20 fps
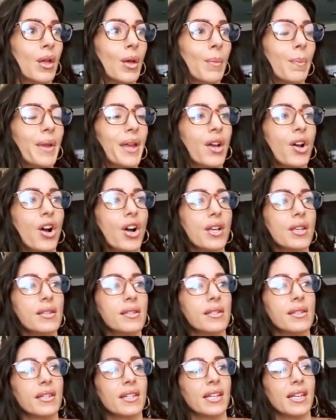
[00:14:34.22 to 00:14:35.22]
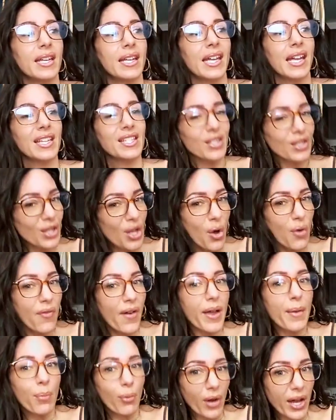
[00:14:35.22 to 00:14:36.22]
because it's a low
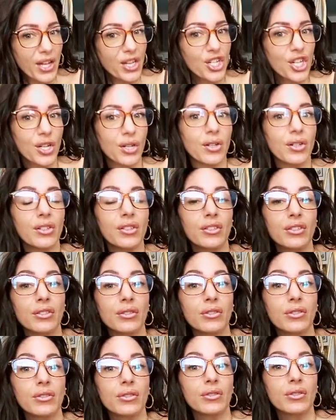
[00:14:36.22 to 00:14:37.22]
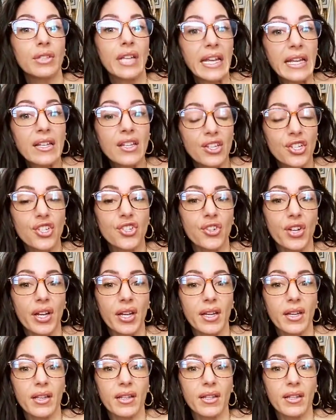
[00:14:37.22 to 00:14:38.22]
vibrational industry
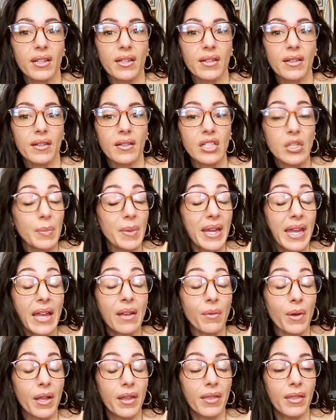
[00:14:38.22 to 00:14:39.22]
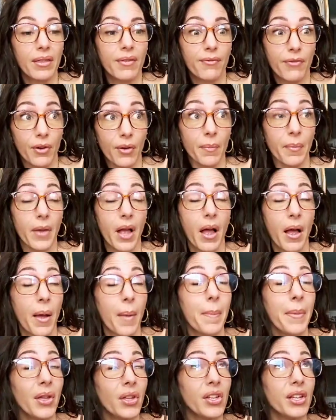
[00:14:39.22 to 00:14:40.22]
to begin with for a
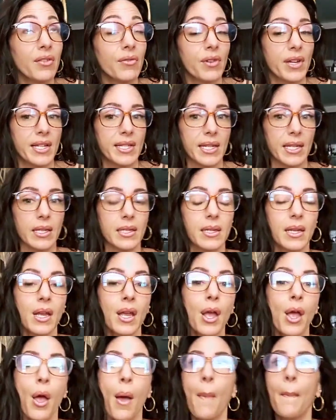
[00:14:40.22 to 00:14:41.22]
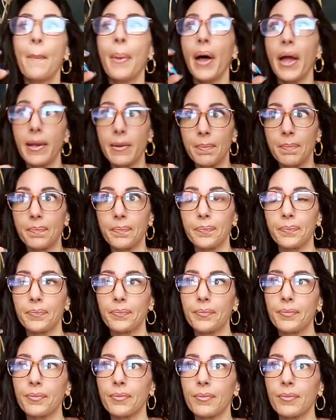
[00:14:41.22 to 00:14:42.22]
million reasons. But
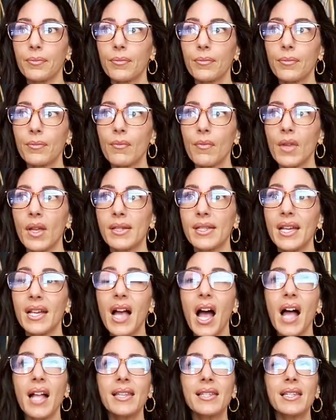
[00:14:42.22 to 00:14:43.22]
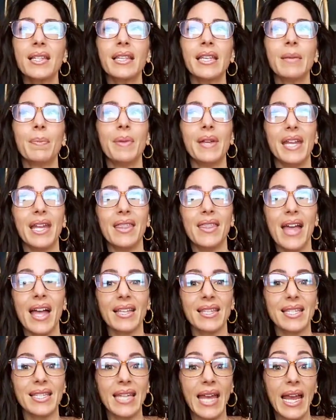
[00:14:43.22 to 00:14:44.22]
to constantly be in
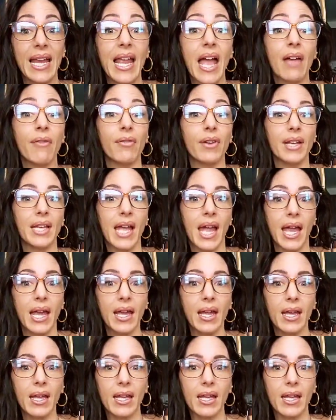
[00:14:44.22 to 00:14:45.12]
that state every day